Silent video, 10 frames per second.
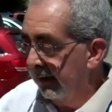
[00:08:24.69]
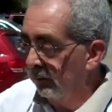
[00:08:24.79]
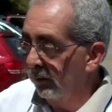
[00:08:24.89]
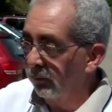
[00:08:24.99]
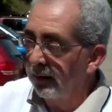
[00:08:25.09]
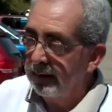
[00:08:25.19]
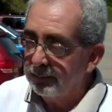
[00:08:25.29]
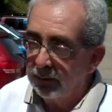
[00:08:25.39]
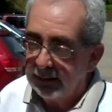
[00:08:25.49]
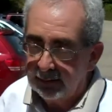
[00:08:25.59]
and what Ready
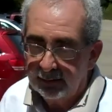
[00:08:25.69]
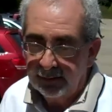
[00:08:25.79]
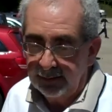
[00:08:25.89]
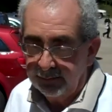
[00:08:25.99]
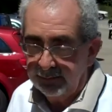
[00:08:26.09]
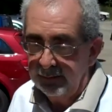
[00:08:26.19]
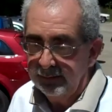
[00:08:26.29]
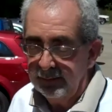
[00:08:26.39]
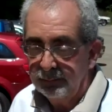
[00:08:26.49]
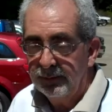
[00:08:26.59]
Brake does
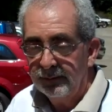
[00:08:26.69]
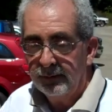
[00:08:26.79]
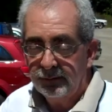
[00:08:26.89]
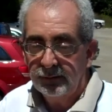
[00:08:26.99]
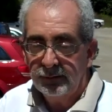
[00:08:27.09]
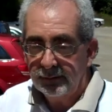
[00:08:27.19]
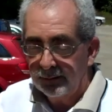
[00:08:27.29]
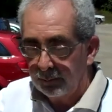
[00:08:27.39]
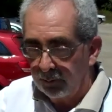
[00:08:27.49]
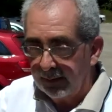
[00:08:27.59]
is it positions
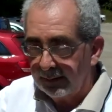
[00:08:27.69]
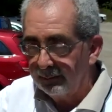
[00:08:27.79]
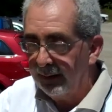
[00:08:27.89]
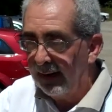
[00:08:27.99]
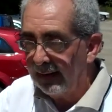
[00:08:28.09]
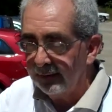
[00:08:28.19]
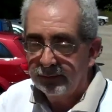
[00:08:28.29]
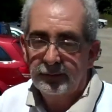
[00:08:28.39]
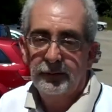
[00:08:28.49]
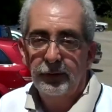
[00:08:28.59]
the brake
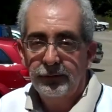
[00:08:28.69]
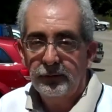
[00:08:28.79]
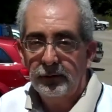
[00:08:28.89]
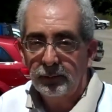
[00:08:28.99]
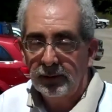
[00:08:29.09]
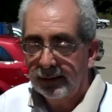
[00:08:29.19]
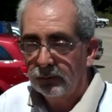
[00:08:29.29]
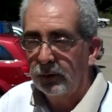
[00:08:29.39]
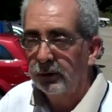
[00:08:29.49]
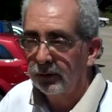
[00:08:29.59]
pads closer to the brake
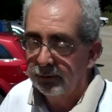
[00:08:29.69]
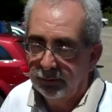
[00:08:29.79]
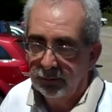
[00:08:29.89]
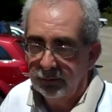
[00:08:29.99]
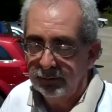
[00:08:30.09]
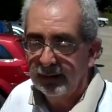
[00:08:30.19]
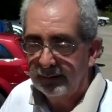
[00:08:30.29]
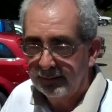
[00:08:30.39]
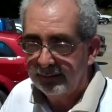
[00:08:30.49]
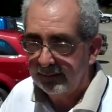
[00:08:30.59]
rotor so there's
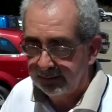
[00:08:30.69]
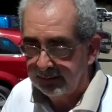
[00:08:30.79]
less